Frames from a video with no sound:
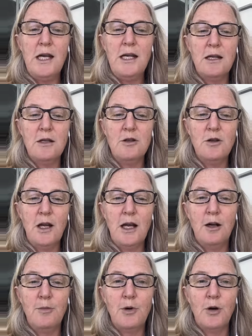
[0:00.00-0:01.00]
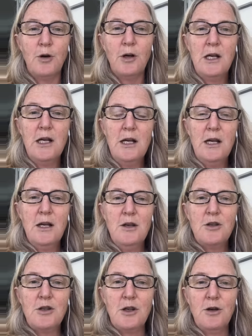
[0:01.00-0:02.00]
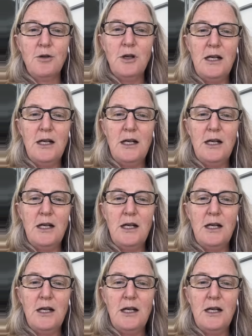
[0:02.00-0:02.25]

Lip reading: he can do to help her. So